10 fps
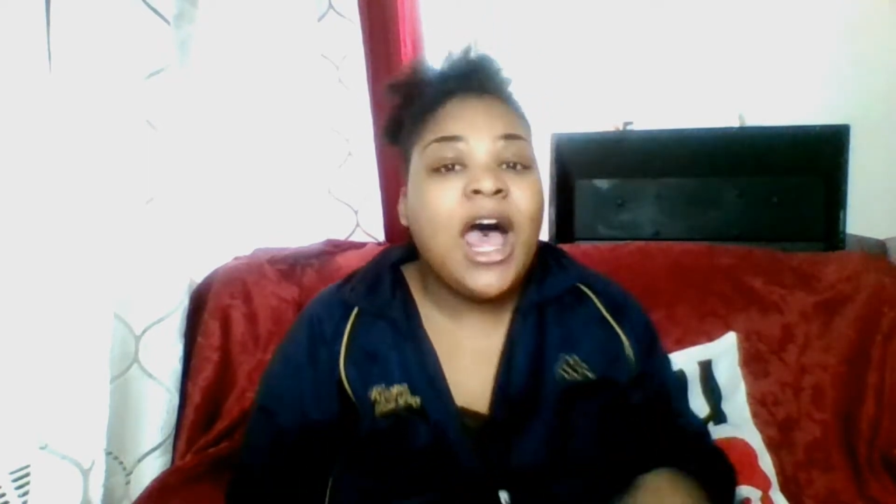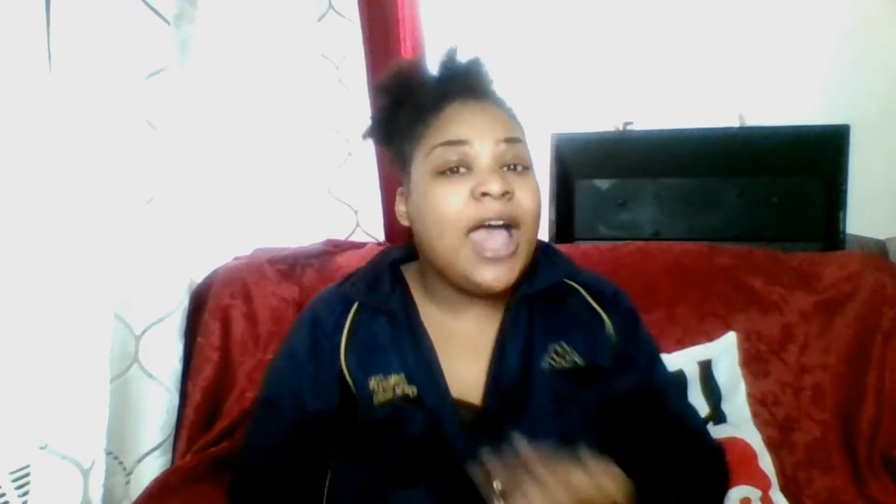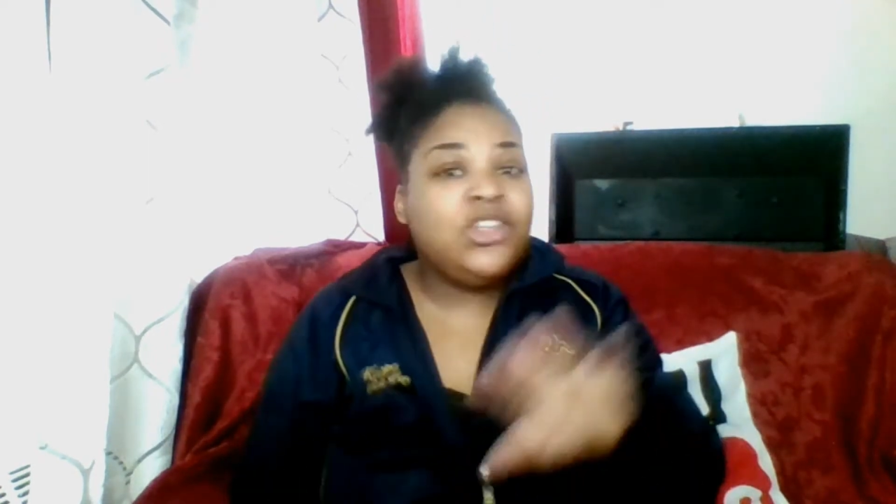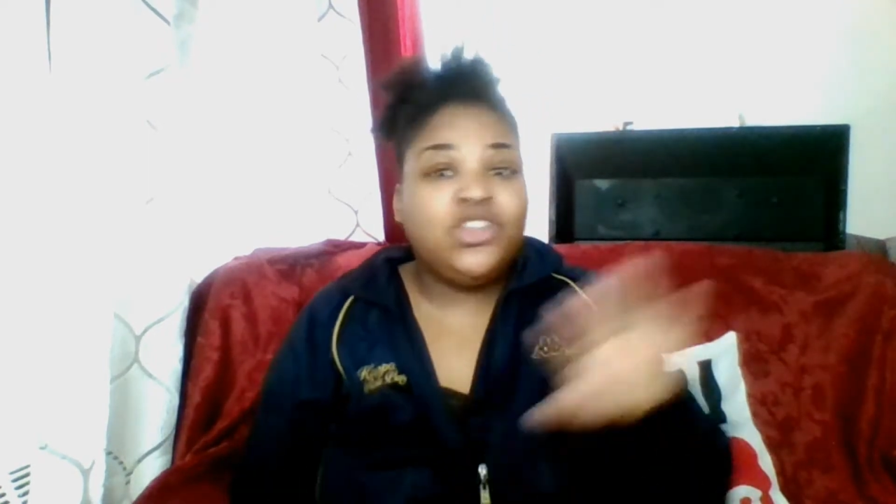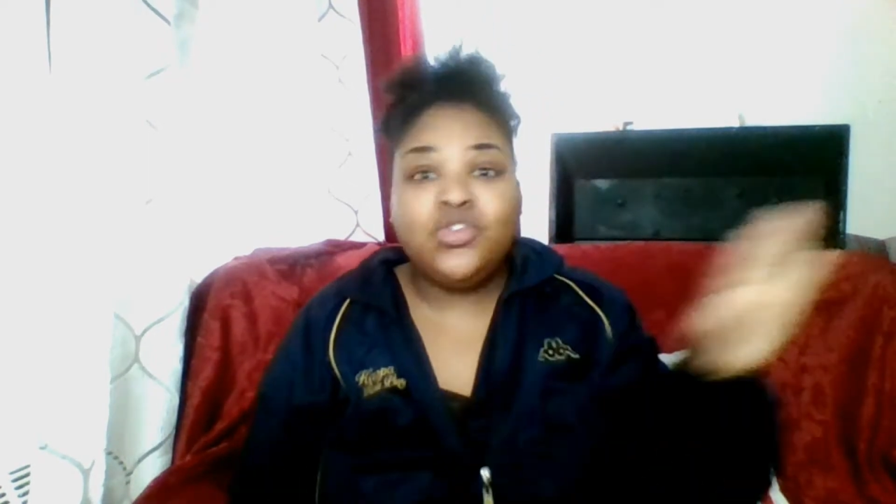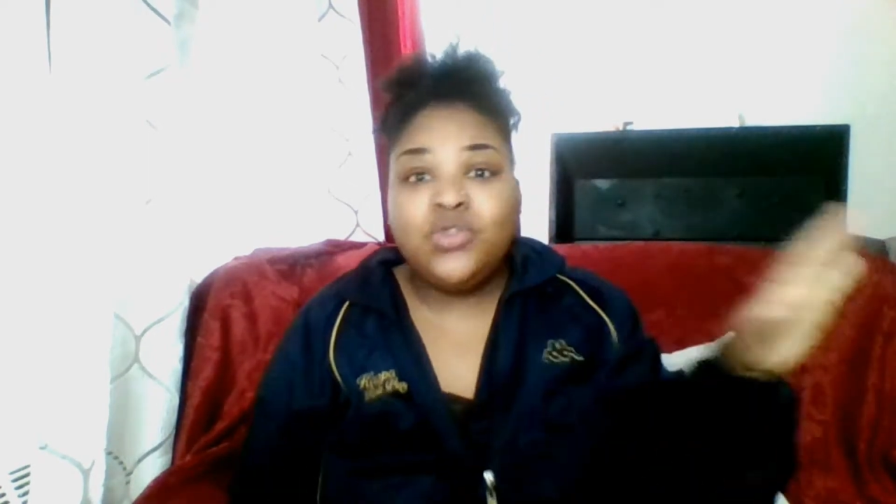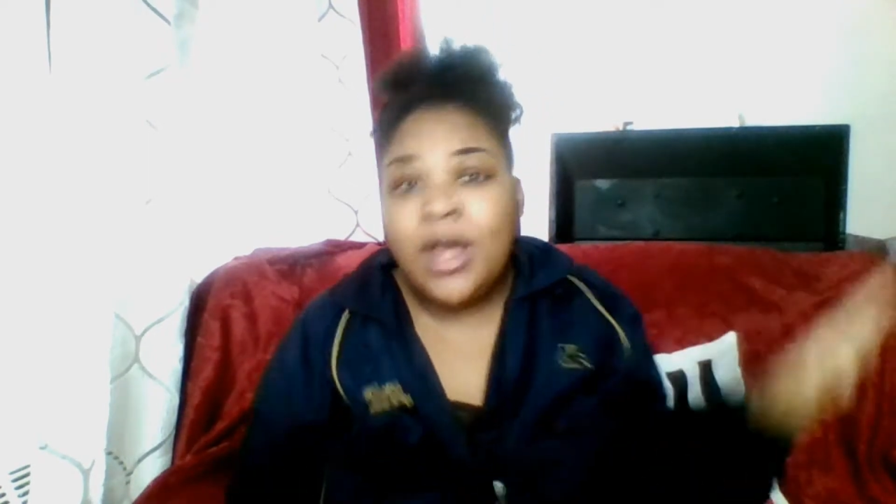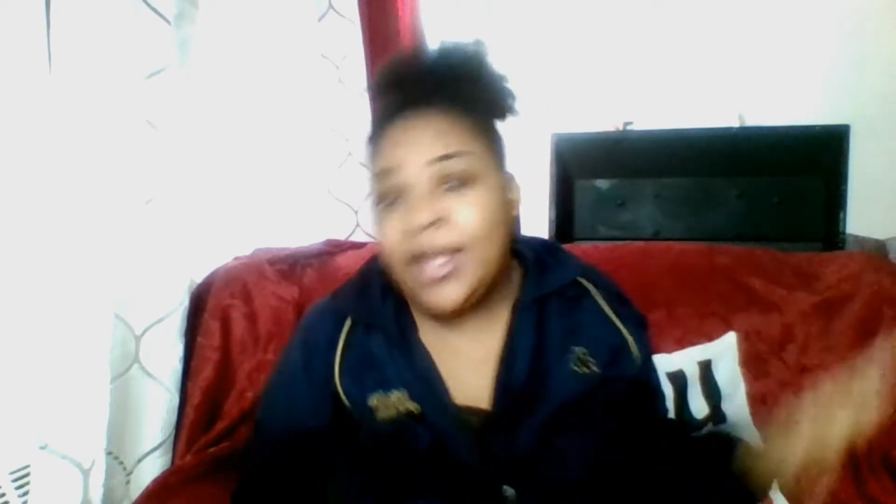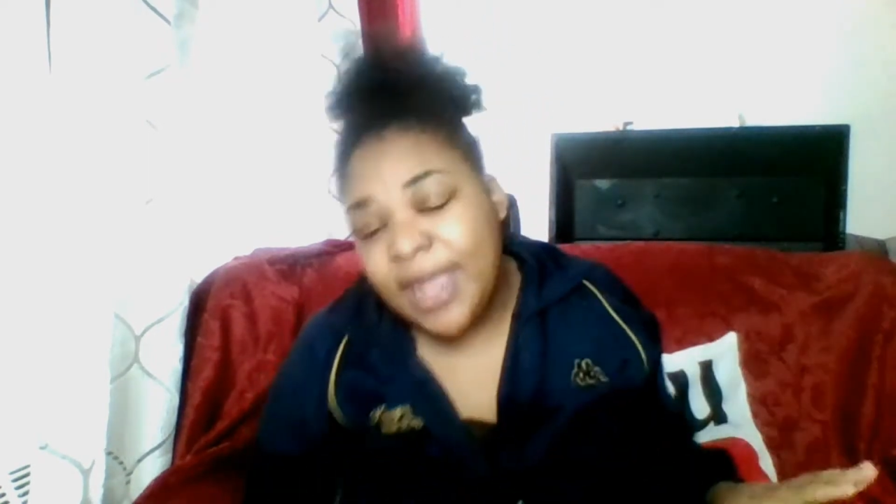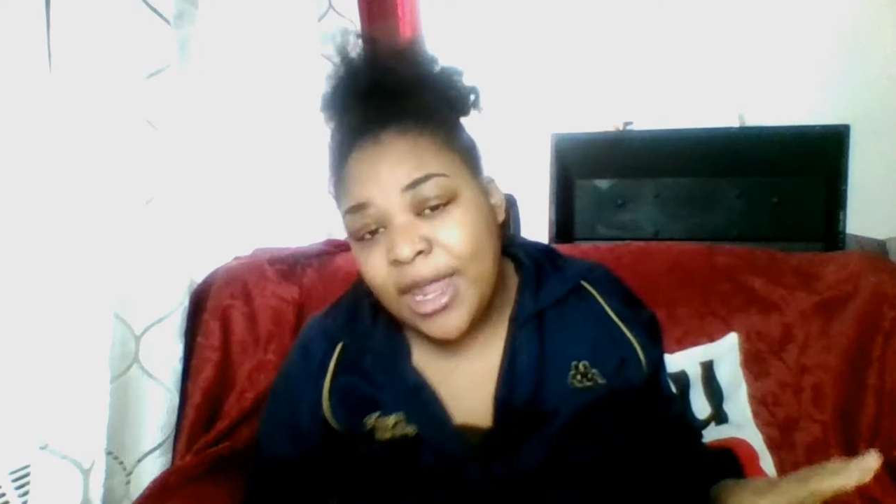I do
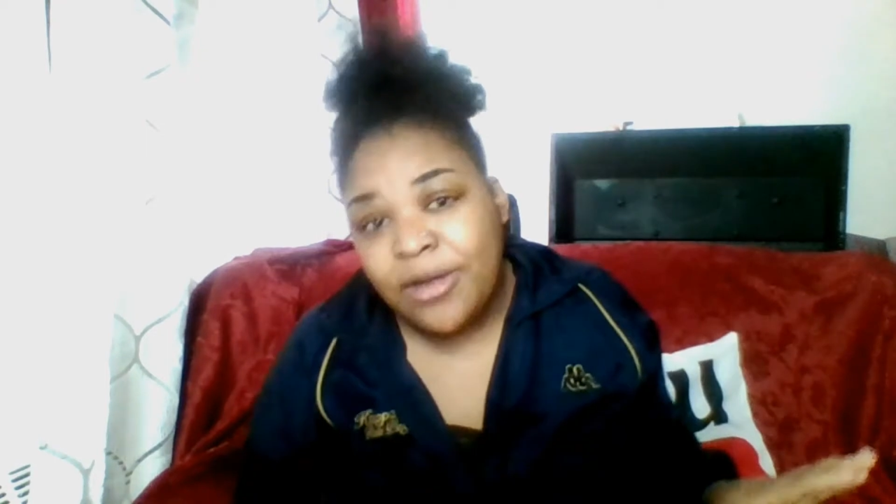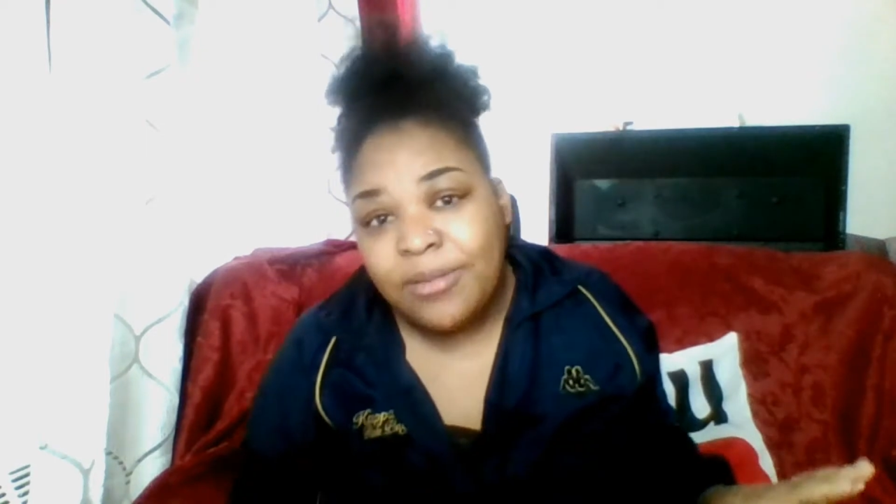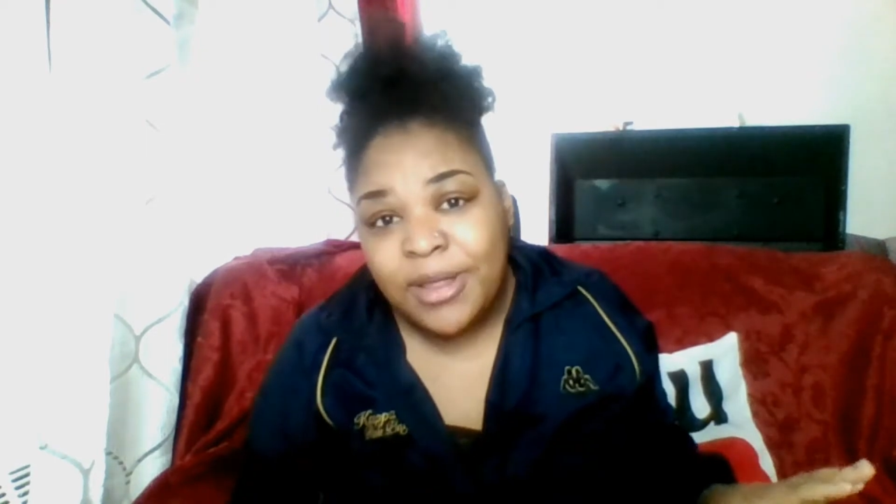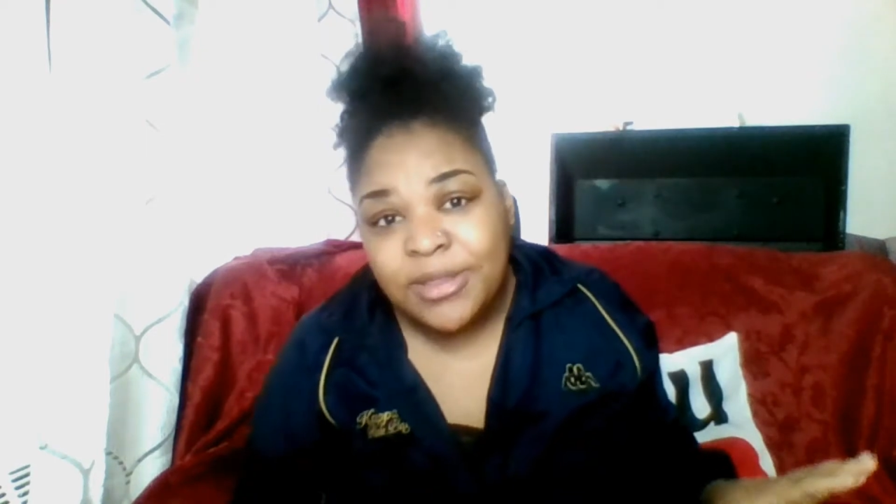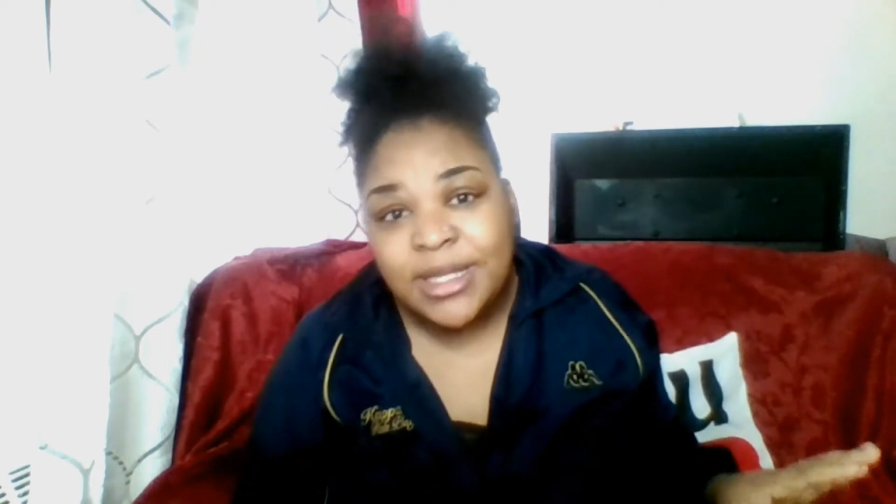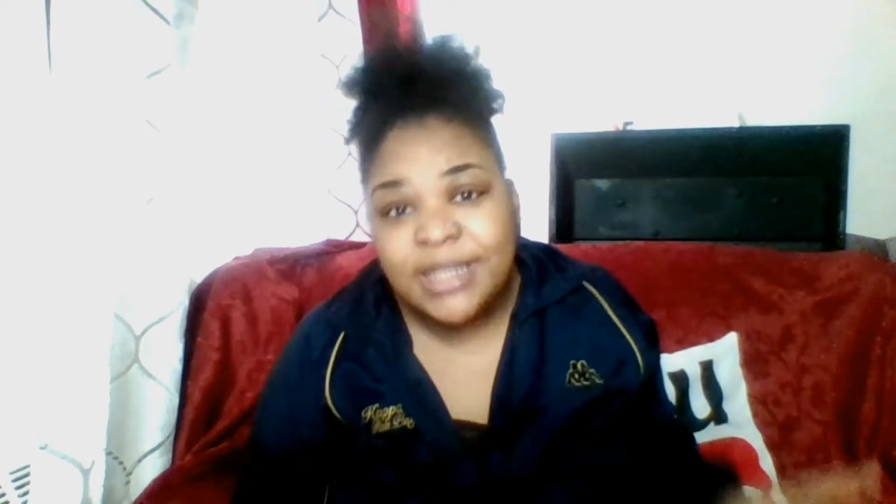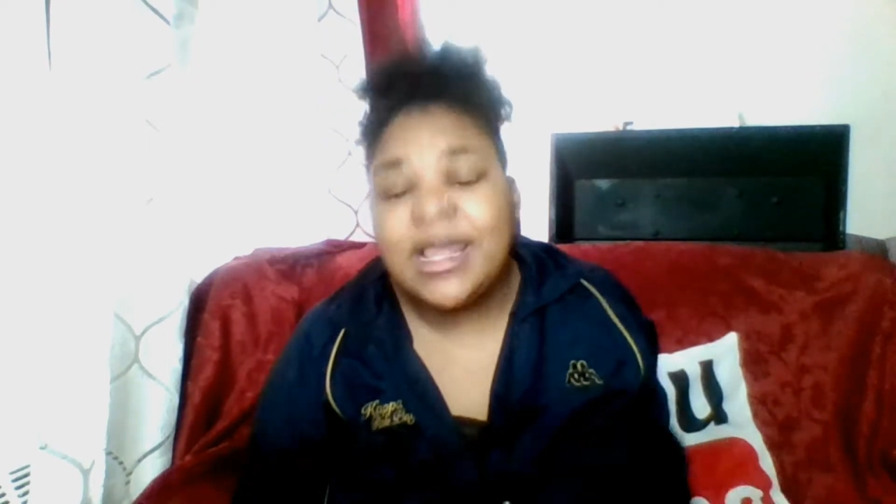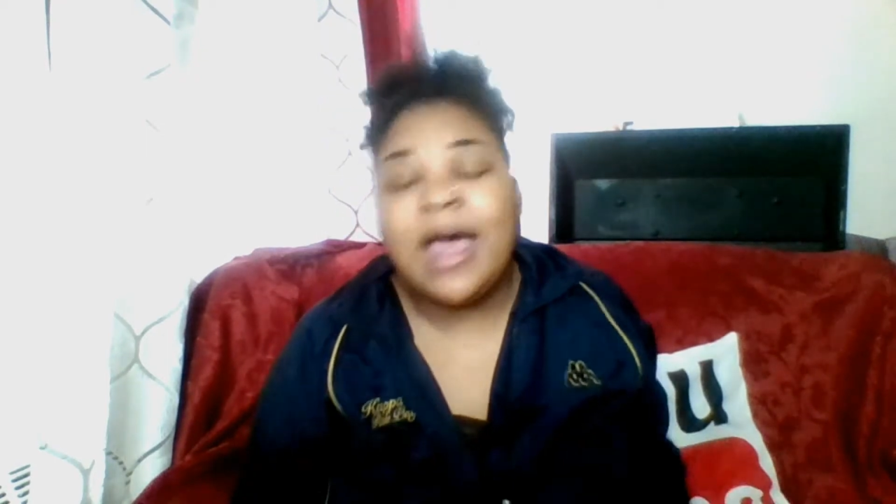not care about this.